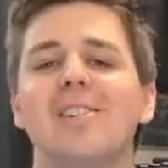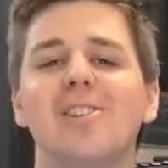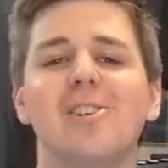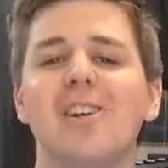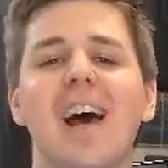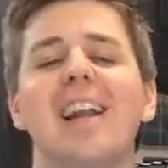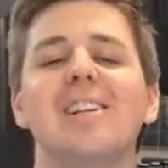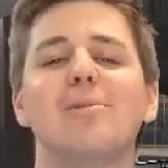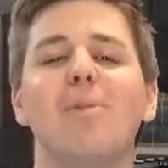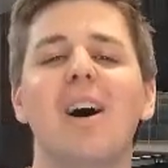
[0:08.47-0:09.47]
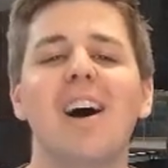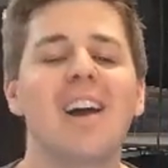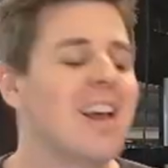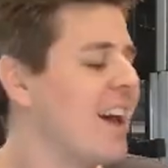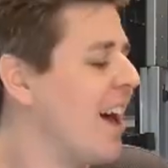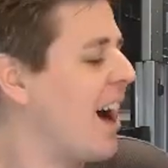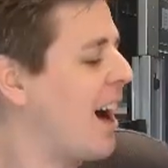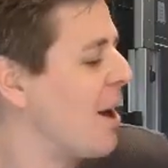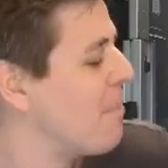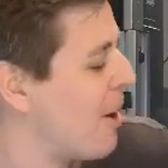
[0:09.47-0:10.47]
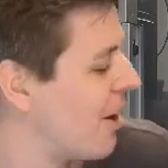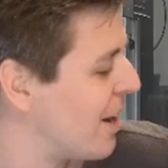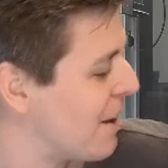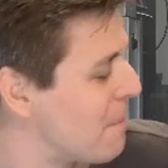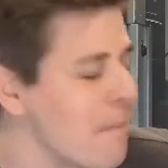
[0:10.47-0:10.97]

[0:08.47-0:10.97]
So that is why I bought a